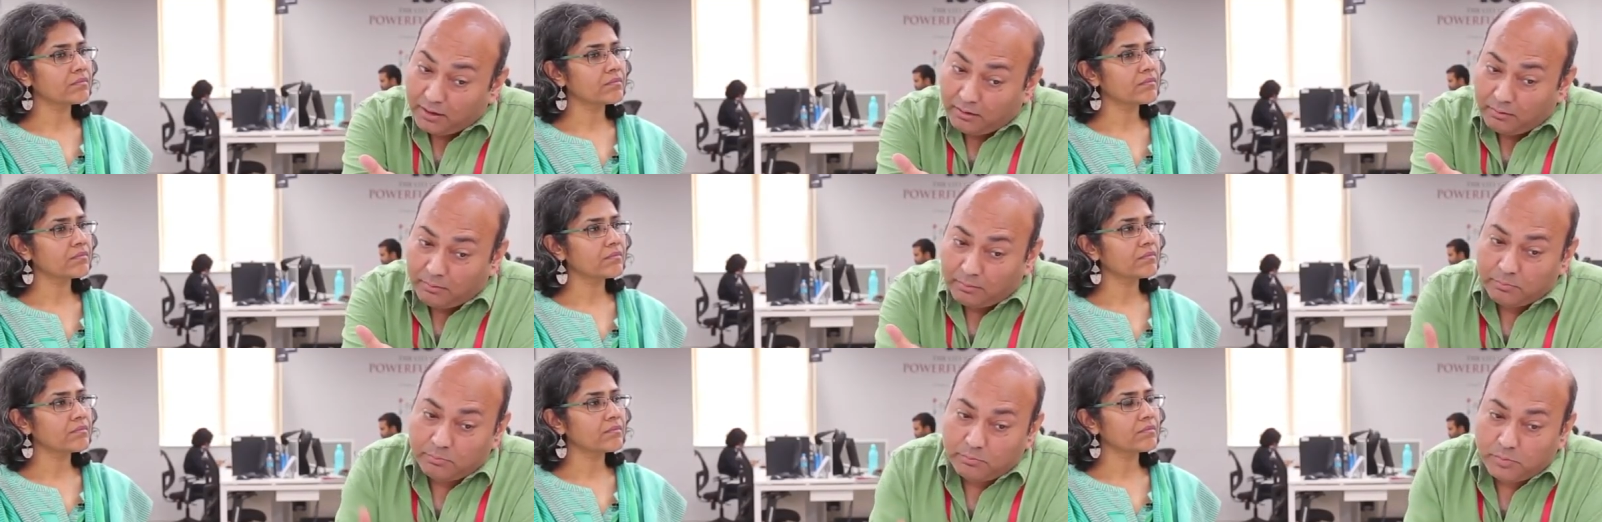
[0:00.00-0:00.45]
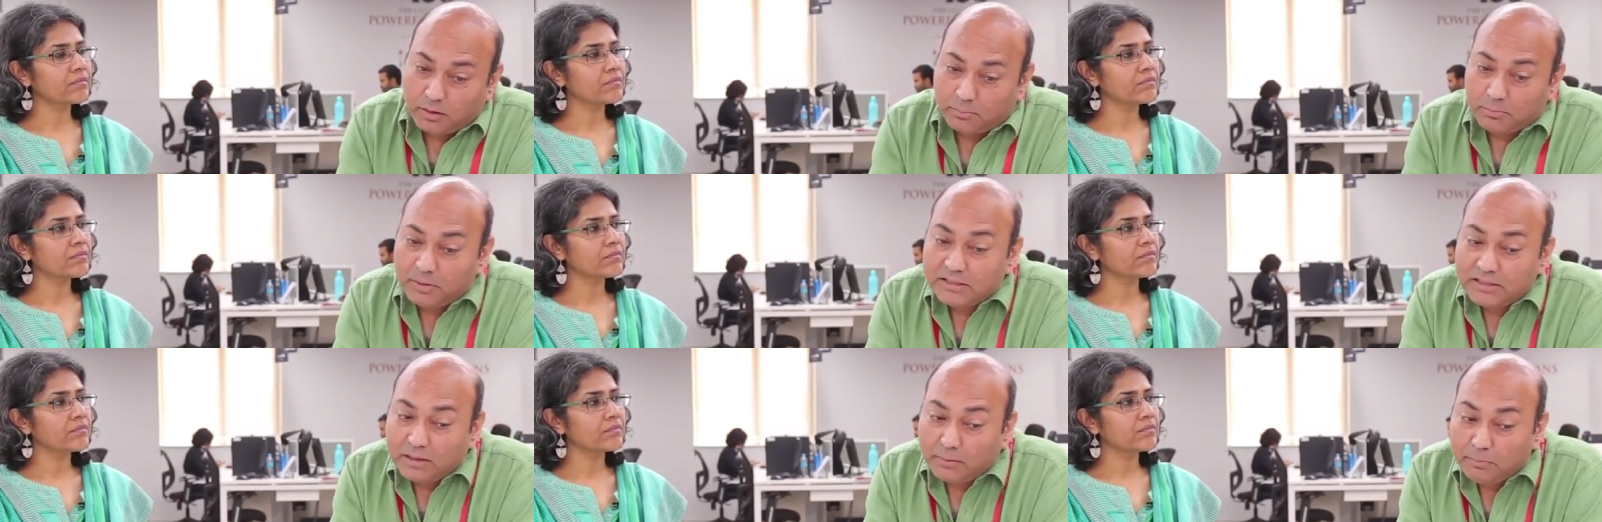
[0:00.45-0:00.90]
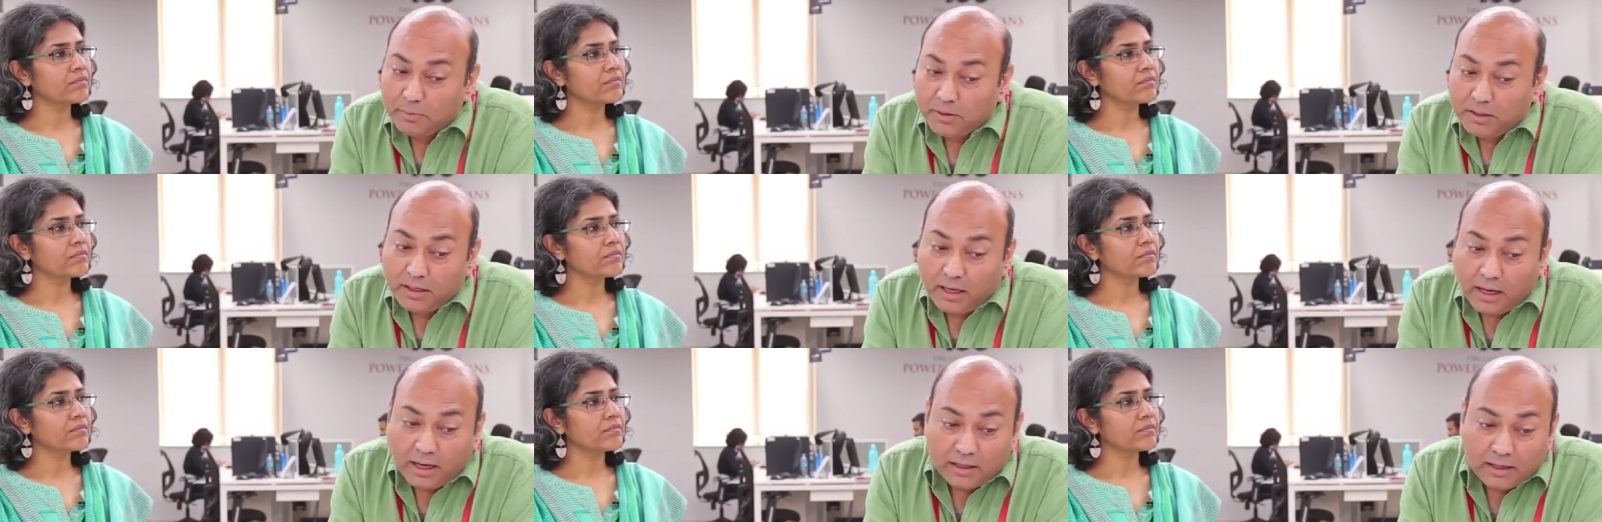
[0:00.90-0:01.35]
Speaker 1: uh,
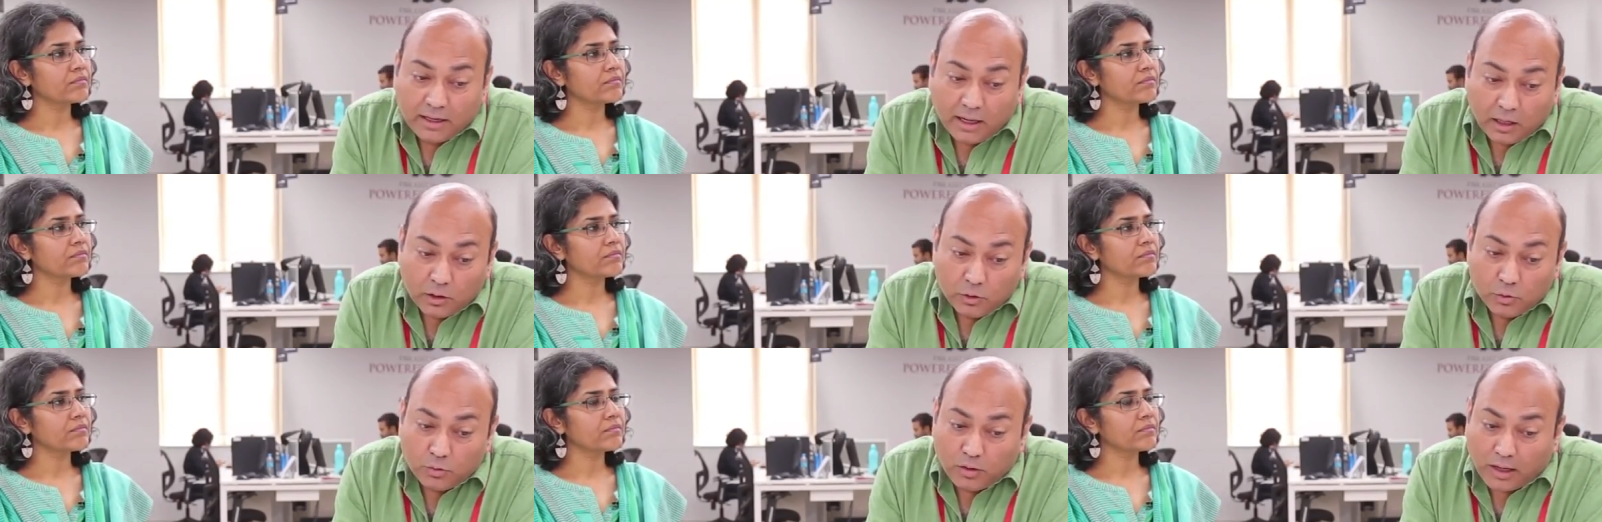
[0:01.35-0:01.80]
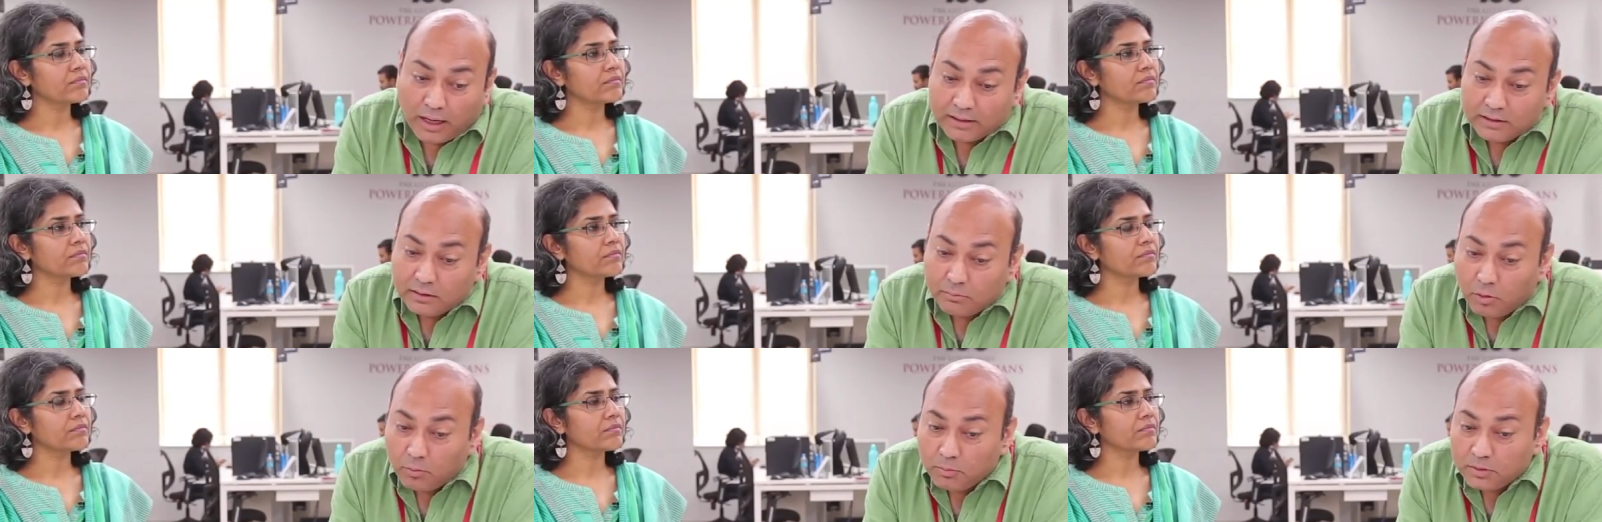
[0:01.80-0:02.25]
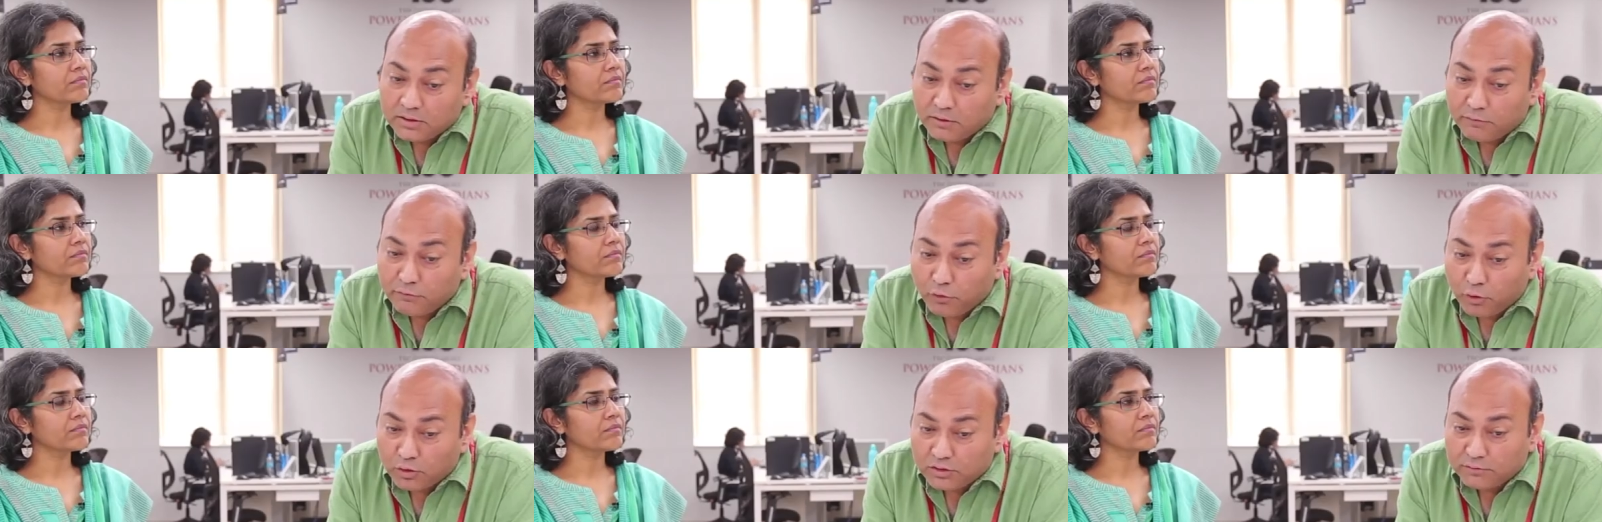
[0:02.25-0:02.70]
BJP and Lalu at the moment are
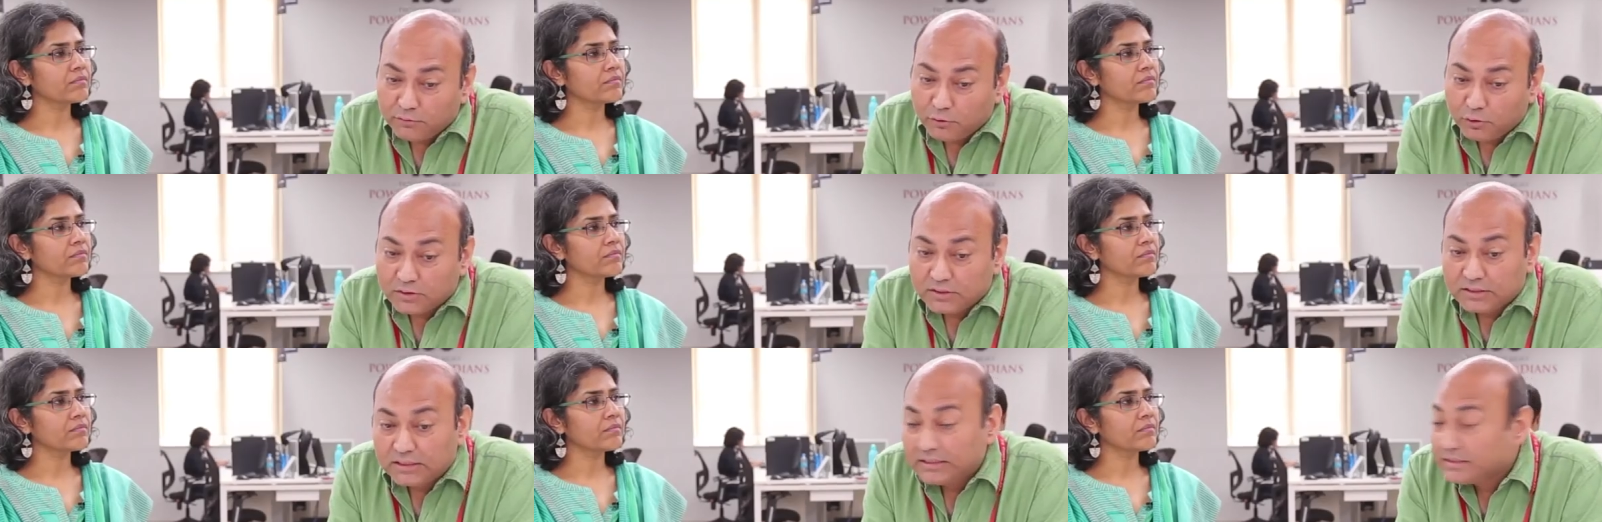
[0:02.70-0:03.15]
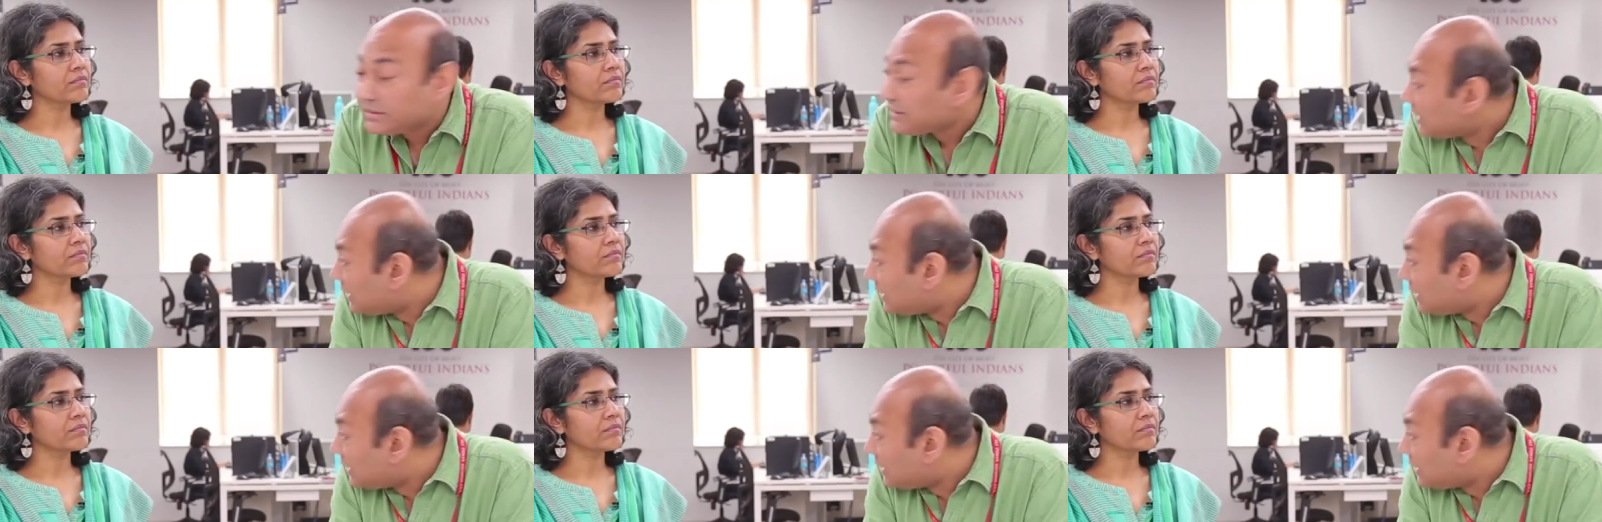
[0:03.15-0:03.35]
44 seats